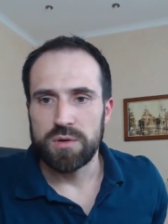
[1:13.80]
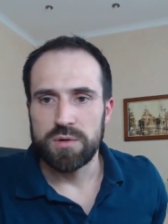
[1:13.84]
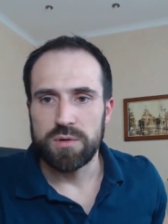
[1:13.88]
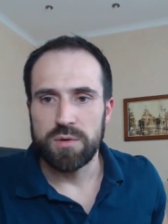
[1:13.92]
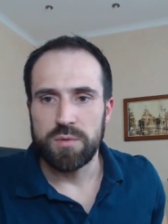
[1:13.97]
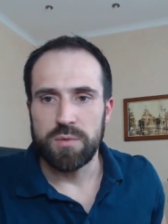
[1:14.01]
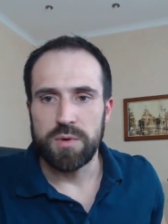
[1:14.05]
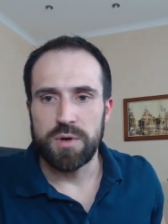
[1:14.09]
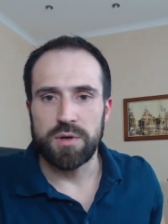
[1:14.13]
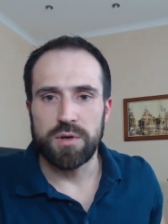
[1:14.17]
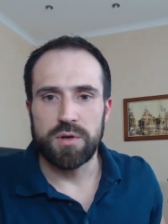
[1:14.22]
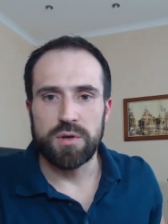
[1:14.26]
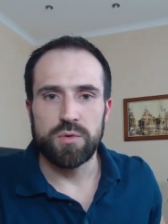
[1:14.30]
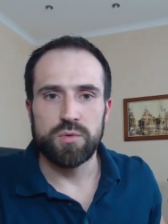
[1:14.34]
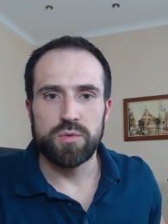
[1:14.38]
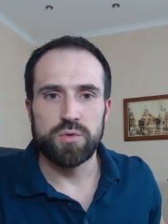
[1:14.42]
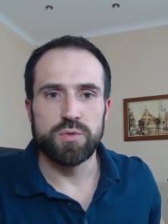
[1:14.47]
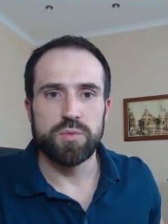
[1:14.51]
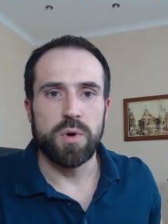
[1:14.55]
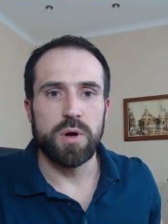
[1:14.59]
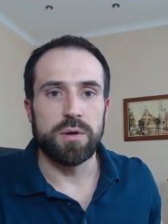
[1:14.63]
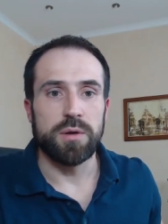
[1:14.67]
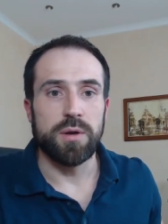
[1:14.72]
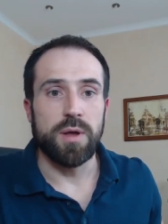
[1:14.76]
quite a huge
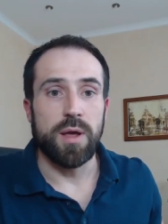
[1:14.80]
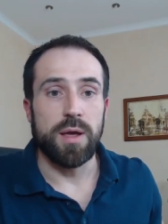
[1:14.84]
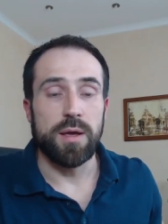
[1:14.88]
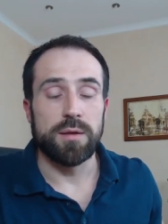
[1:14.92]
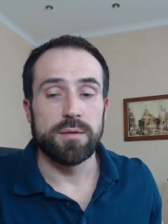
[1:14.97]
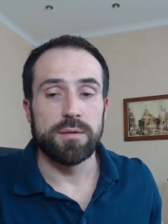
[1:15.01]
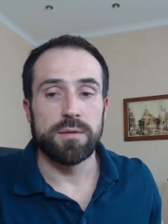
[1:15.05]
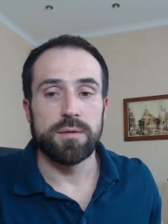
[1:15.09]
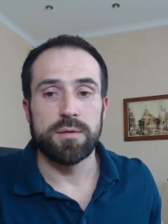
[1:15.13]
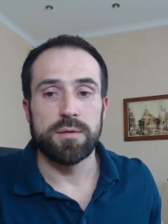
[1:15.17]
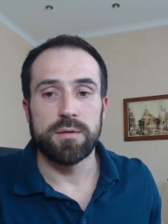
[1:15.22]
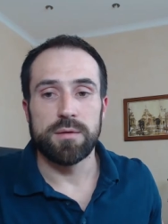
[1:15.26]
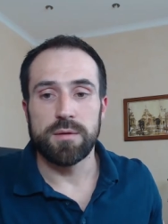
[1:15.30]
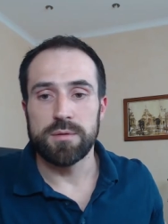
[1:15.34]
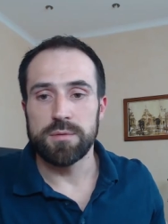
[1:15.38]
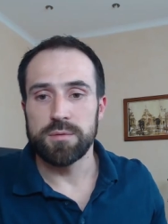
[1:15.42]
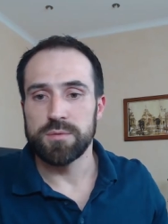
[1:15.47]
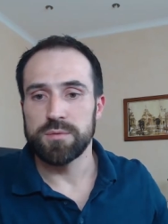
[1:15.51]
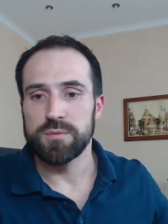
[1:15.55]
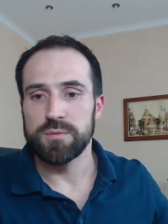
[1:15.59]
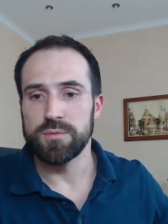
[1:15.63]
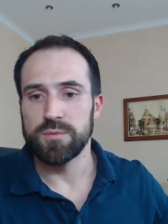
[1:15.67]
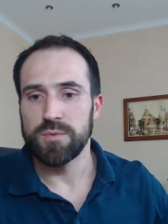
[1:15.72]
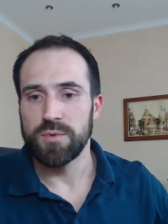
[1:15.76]
one, and uh,
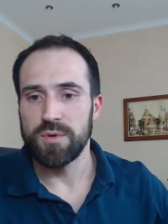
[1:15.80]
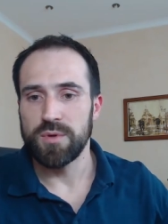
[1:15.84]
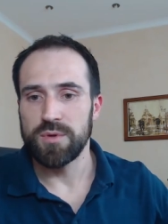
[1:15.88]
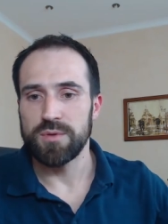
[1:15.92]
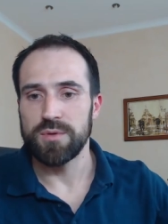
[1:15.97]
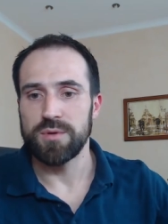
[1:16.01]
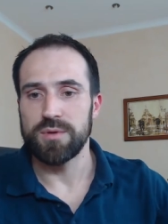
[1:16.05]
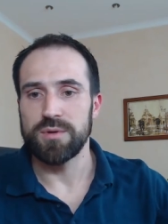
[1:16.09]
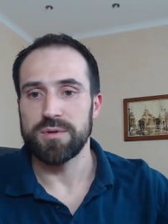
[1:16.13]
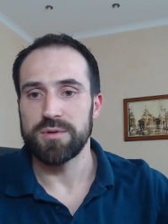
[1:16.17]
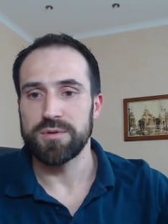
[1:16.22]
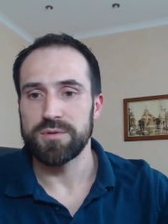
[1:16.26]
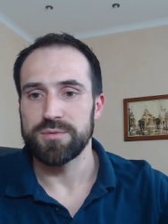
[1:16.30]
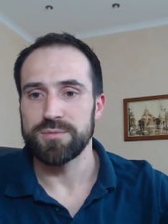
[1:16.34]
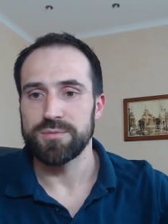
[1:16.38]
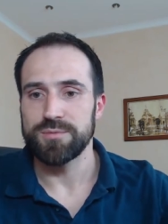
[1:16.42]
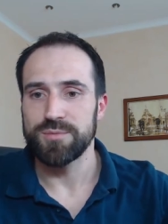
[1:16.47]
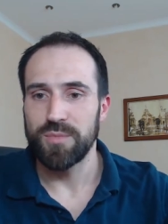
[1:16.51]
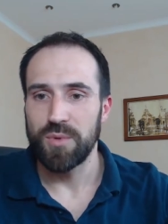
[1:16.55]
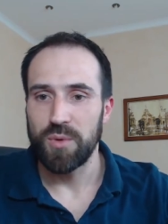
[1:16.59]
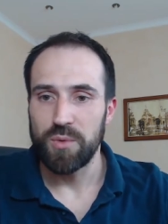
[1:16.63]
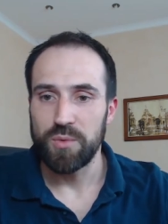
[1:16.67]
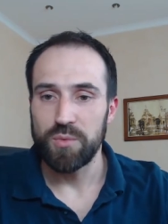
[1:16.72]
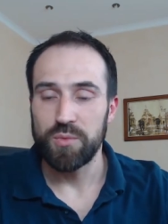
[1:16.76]
uh,
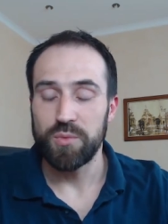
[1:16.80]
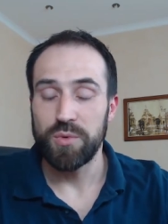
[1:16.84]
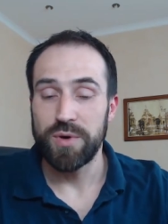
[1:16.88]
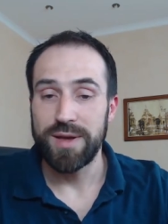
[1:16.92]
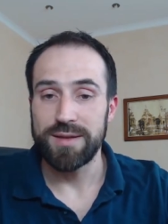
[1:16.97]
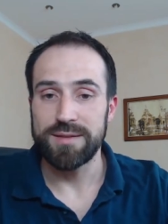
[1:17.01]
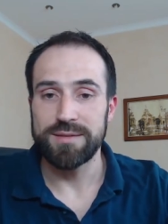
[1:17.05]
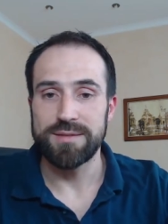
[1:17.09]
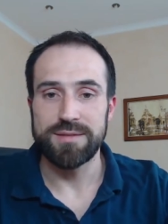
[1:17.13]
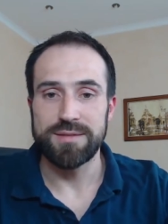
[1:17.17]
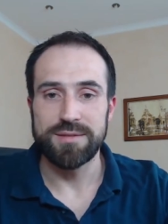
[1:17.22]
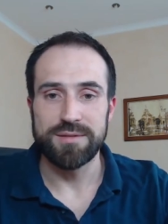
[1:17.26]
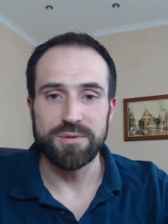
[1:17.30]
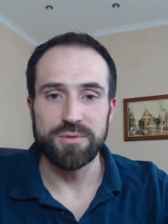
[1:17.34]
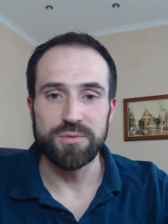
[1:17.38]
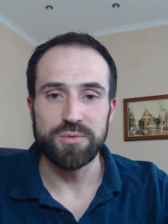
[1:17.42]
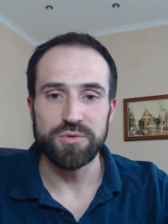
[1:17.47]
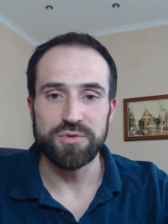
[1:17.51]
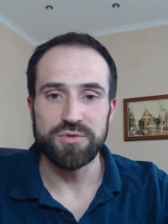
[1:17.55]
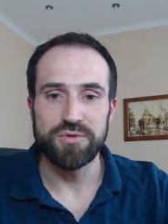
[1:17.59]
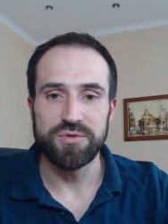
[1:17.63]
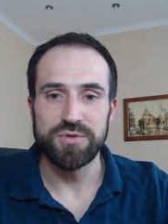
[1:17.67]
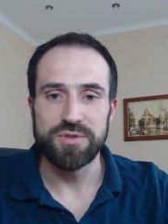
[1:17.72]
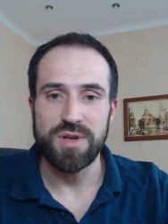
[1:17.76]
we had
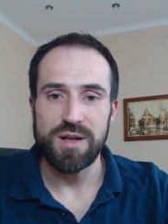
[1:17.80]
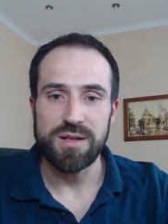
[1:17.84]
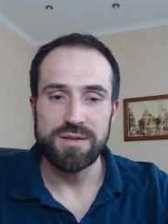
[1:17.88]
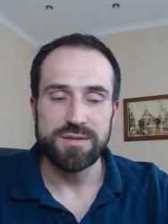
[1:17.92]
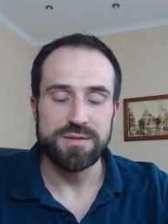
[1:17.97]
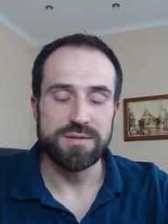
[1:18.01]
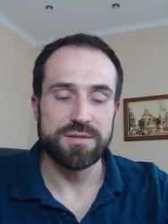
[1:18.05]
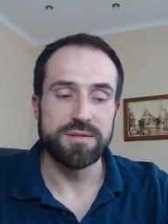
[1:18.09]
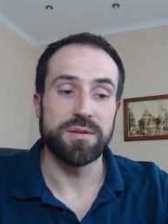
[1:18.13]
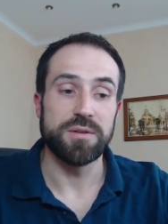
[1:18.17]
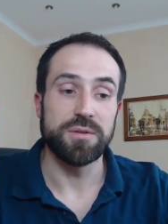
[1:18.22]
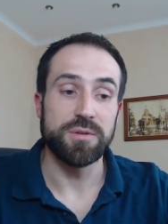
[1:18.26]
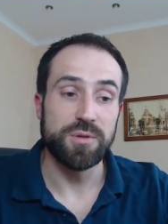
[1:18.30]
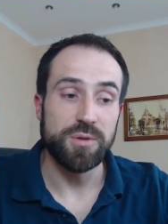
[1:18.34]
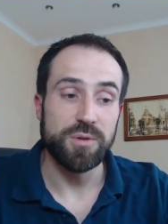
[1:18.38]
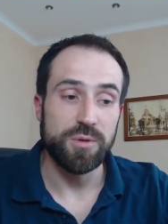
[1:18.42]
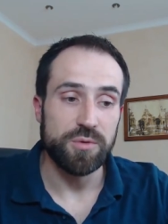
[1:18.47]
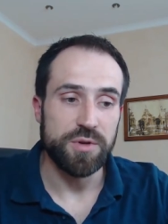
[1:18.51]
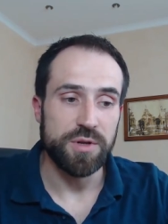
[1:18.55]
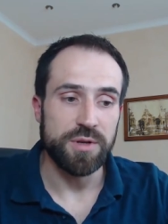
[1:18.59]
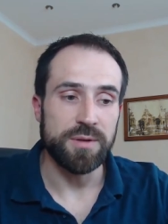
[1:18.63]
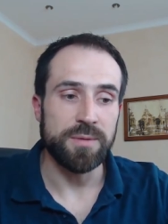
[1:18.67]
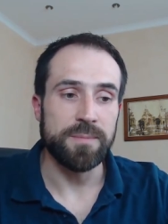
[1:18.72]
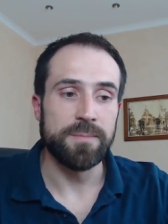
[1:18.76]
good results,
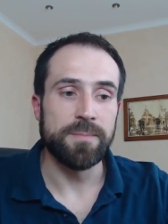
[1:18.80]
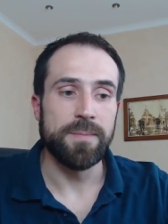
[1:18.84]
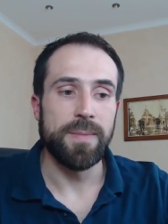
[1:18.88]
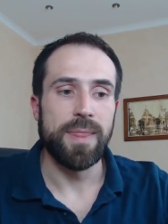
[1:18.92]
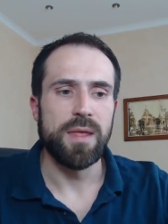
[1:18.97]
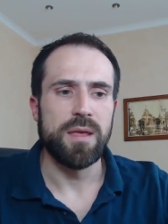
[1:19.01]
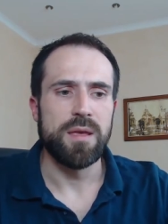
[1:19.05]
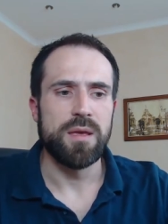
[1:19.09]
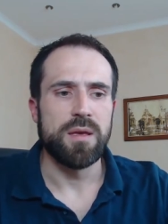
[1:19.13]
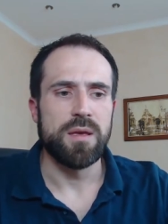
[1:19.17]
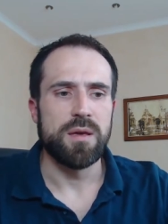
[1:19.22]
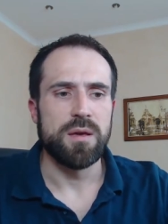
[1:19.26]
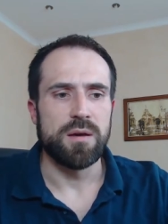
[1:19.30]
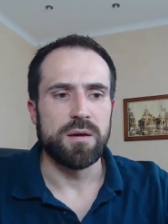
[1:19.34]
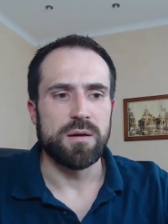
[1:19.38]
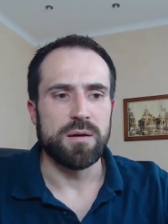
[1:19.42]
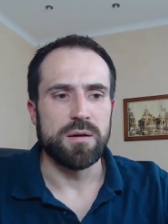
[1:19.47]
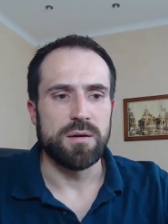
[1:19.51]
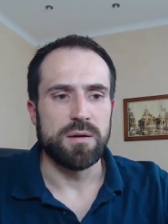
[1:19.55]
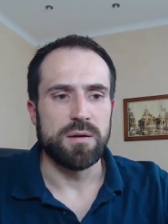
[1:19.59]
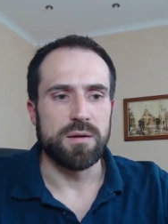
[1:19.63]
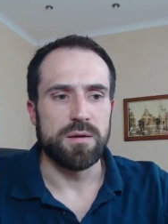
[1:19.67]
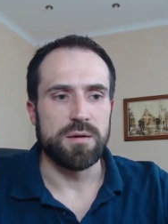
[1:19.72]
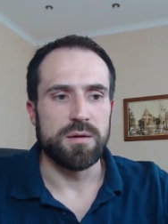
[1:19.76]
including
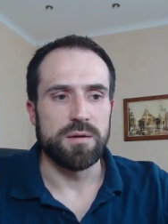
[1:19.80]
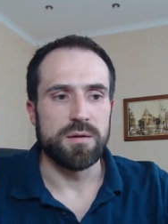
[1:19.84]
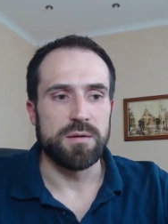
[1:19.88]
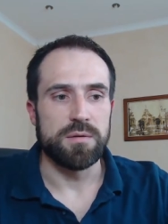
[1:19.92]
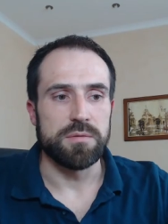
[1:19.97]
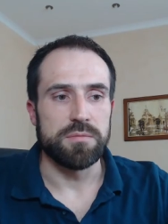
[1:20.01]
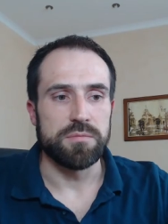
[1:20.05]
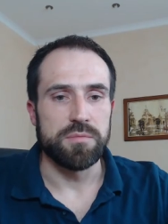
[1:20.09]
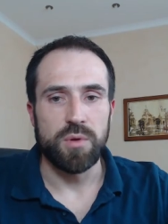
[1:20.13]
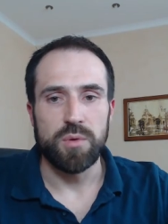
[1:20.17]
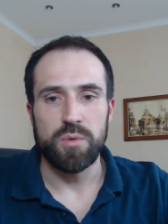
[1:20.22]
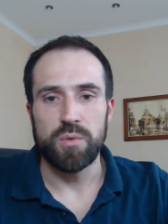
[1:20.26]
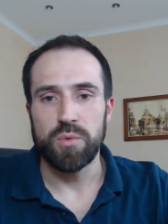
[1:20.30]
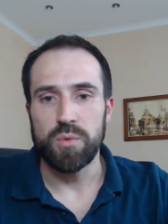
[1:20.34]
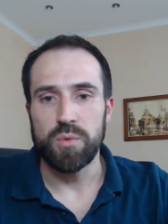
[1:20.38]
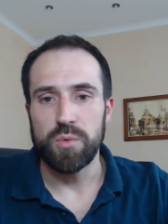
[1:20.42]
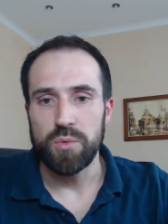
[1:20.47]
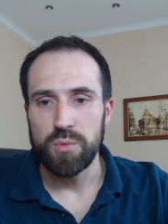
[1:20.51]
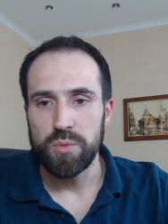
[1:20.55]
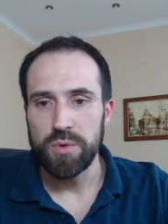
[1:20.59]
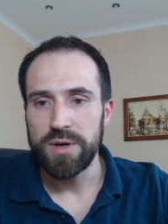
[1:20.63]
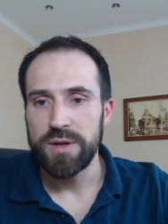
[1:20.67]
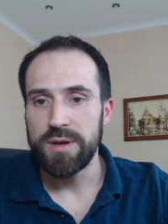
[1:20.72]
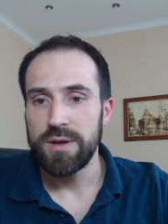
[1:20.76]
uh,
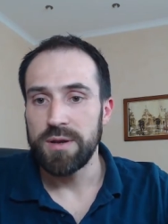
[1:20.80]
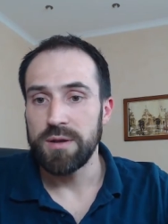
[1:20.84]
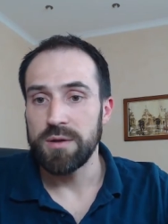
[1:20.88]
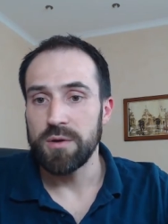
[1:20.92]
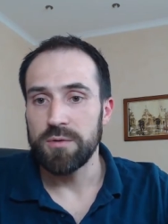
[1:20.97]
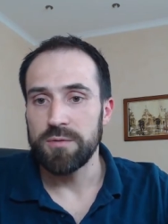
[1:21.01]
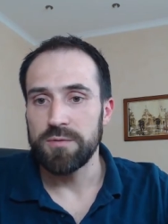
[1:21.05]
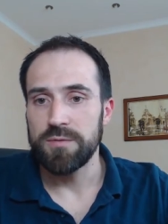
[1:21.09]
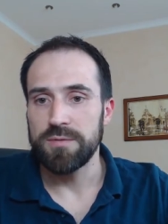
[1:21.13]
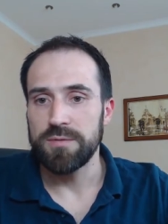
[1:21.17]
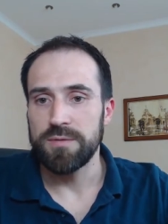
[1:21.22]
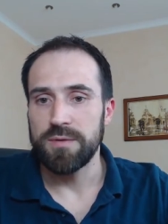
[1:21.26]
winning of